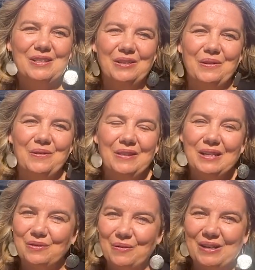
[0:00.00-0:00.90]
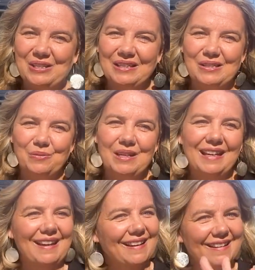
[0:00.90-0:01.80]
So thanks for watching this
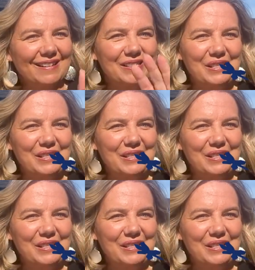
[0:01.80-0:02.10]
week, and I'll